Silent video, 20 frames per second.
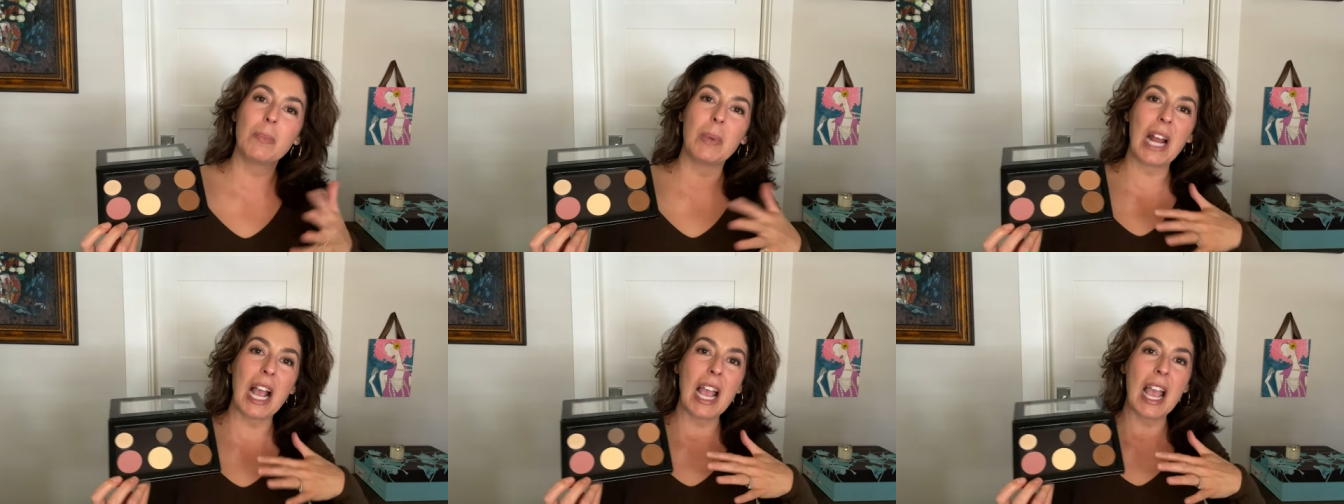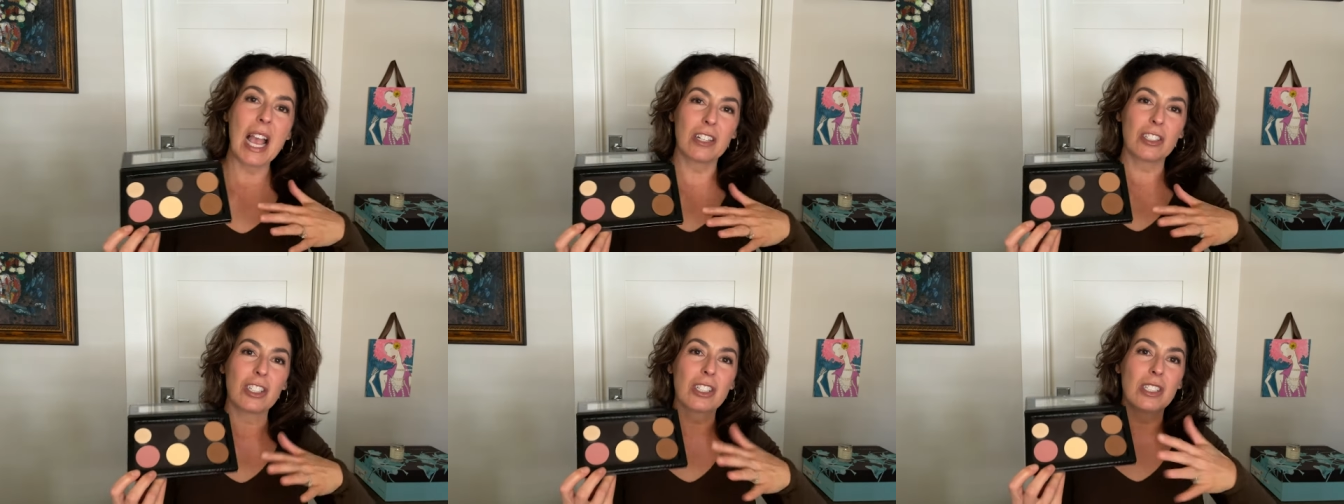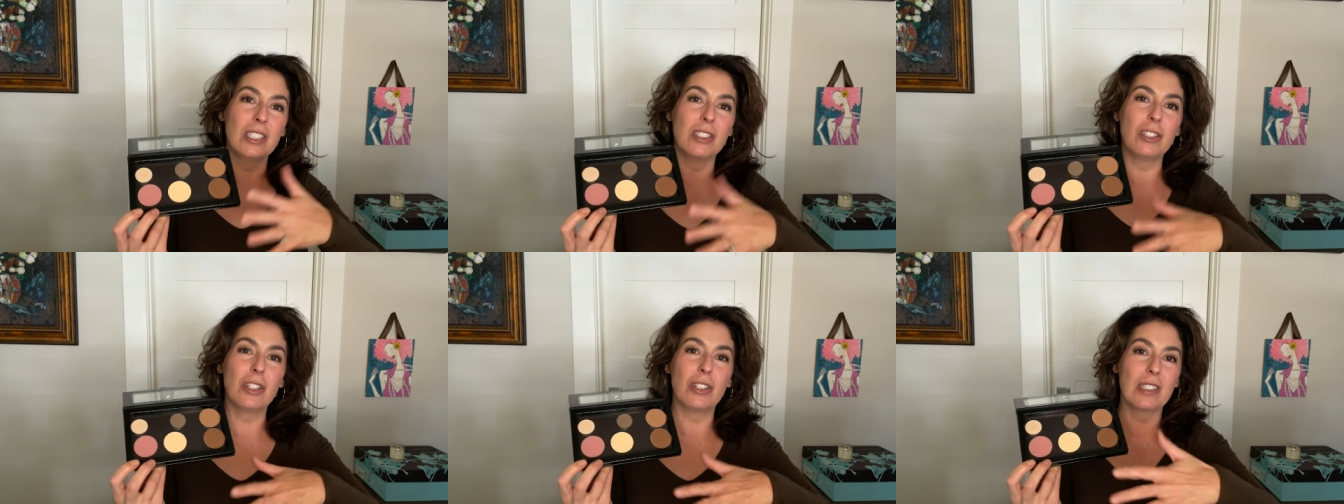but I
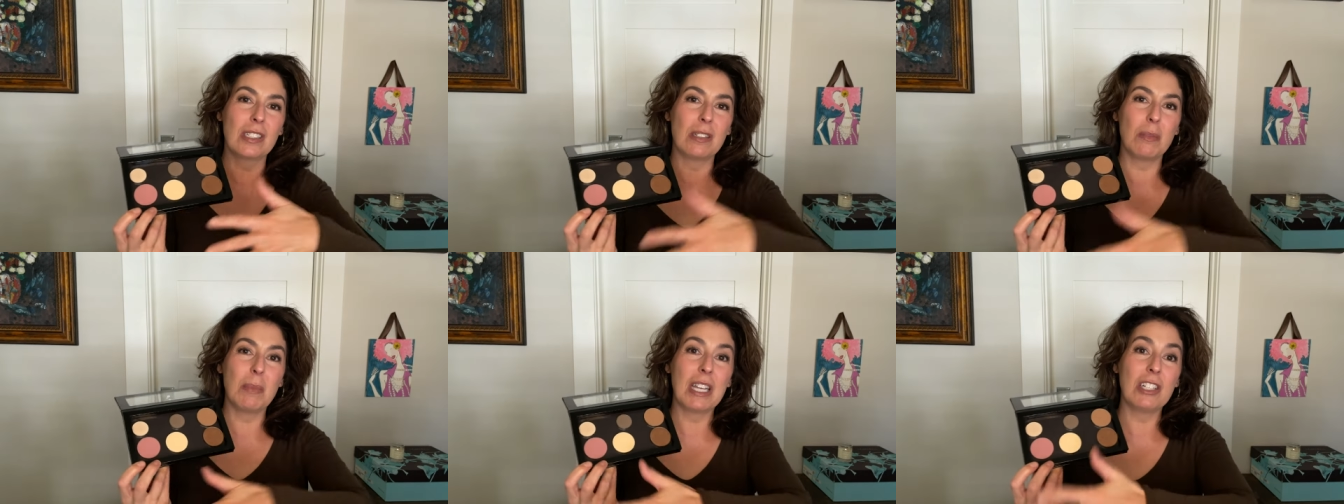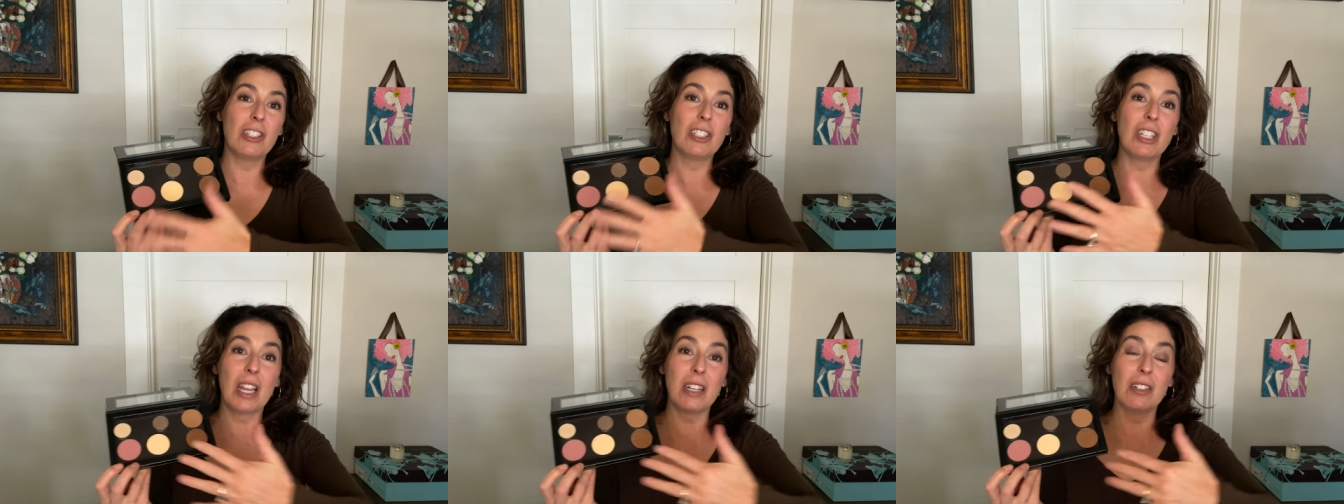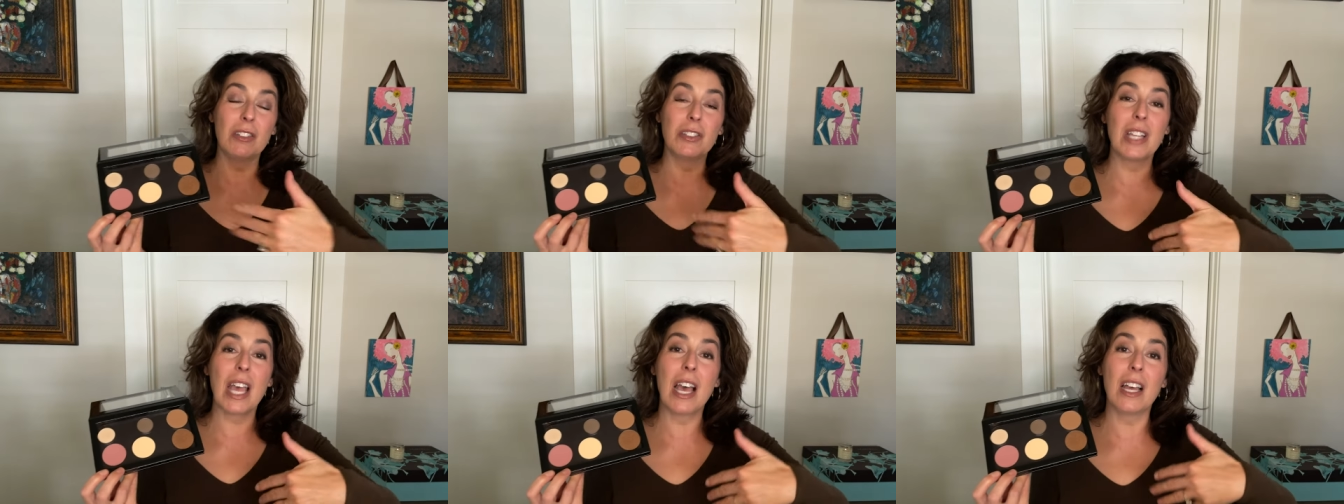actually took some
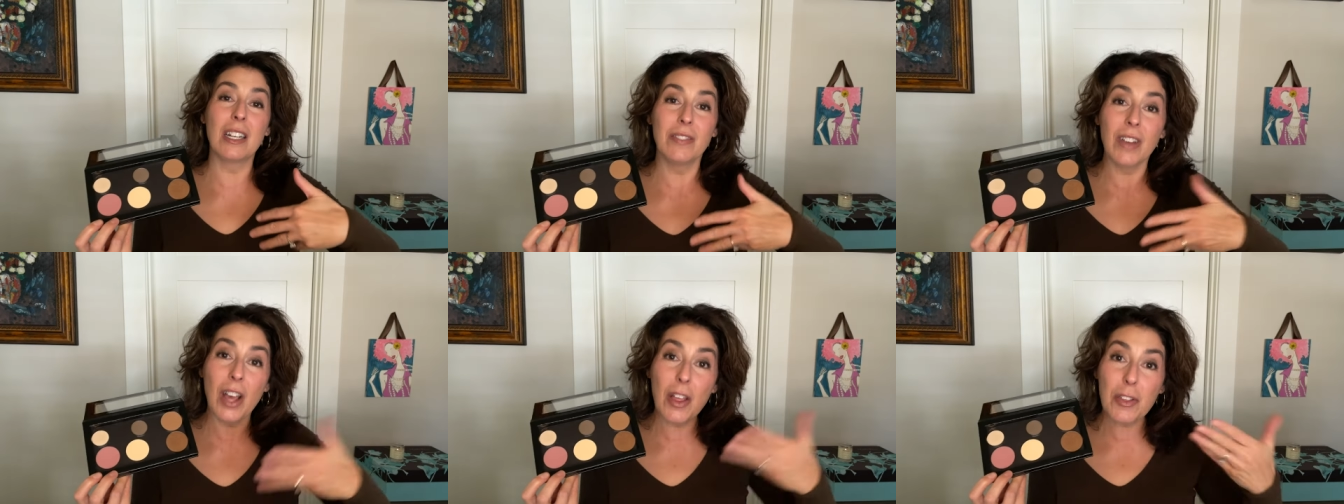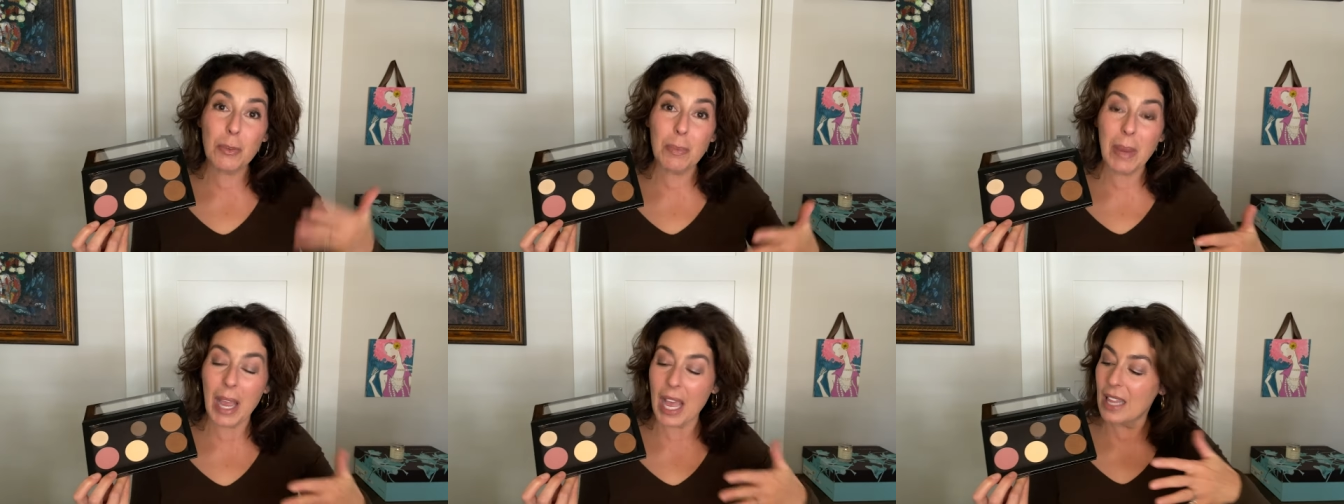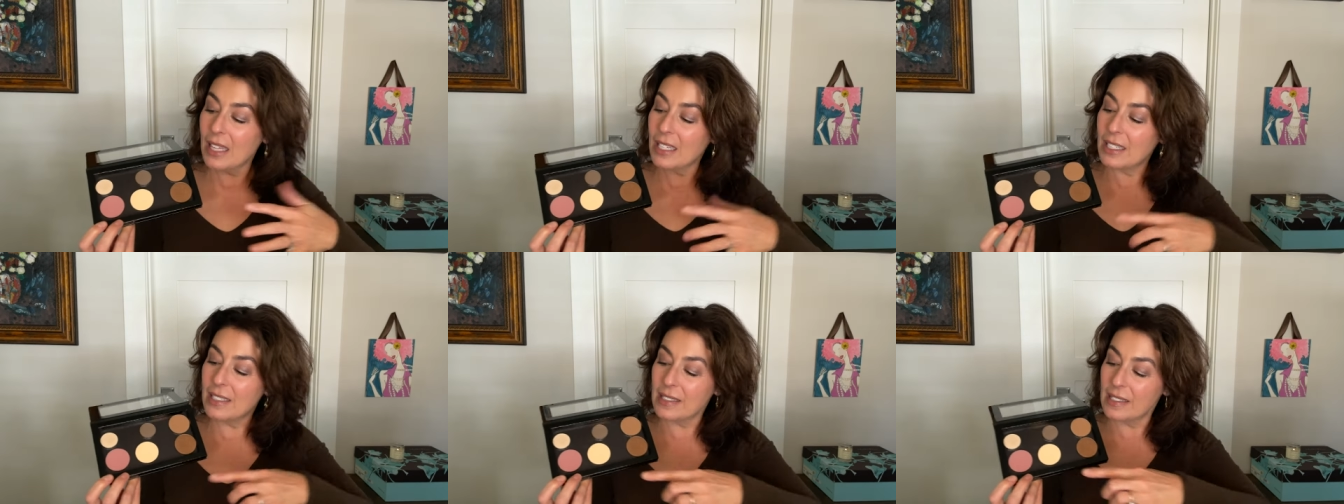eyeshadows out of other
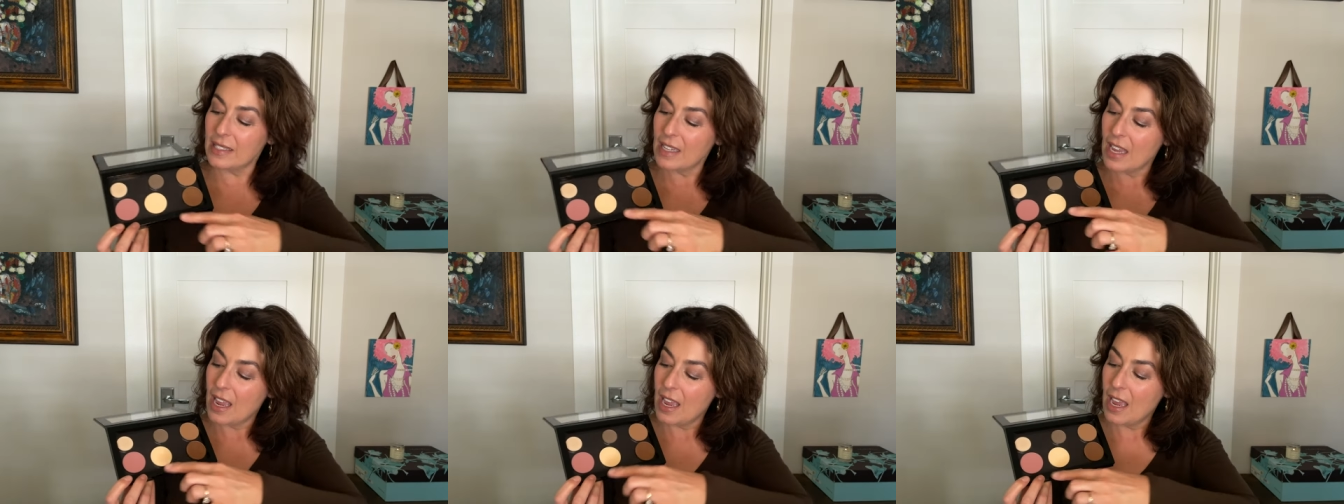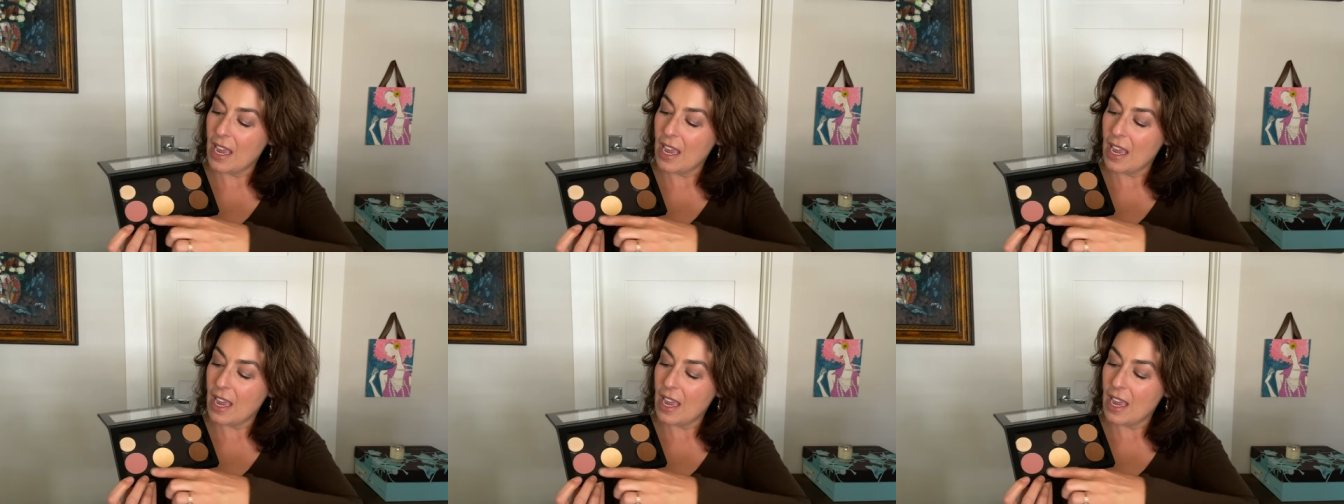palettes.